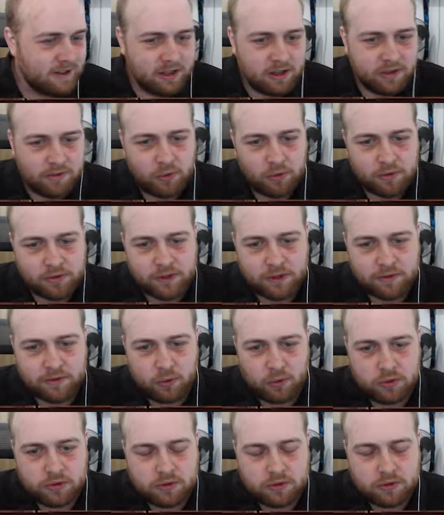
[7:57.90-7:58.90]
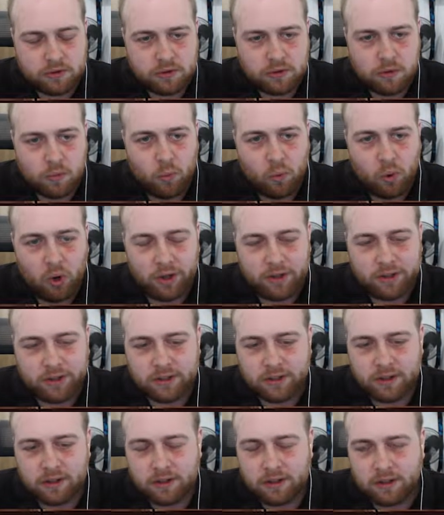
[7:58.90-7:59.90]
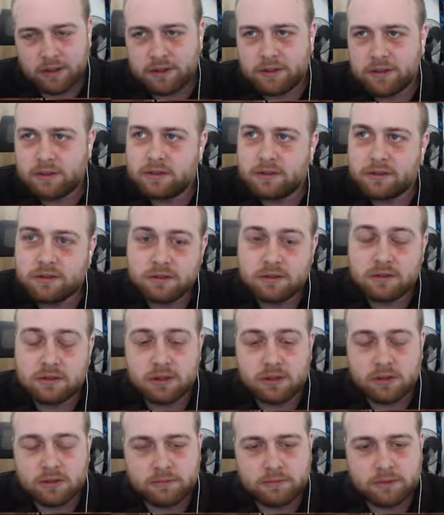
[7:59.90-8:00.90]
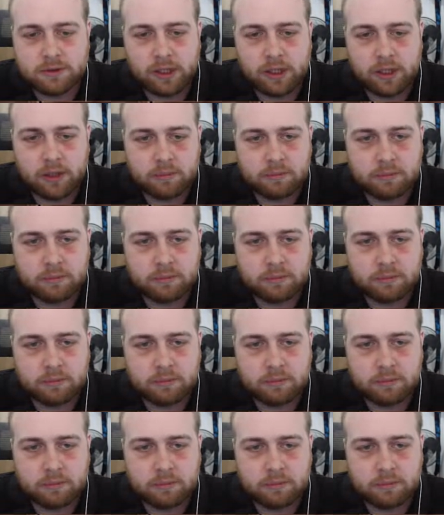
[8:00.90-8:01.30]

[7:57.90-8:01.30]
4-6, 4-2, 2-1. Yeah. Okay.